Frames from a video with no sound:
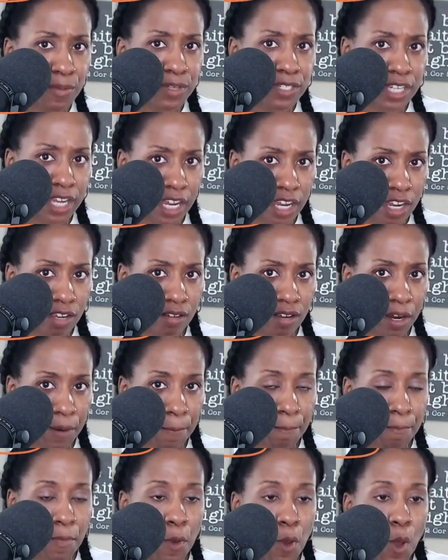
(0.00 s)
and
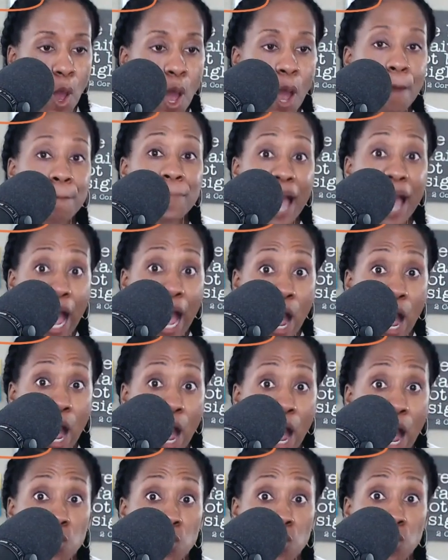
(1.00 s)
particular
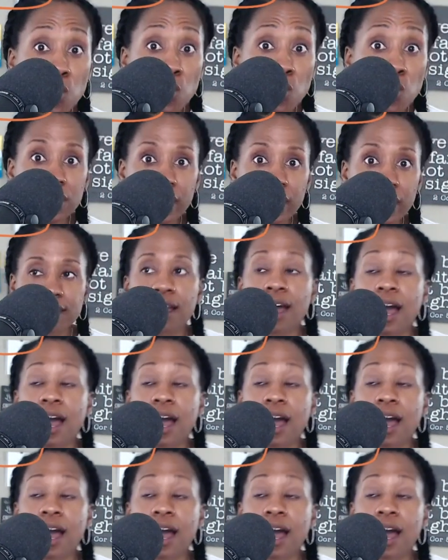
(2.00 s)
about it,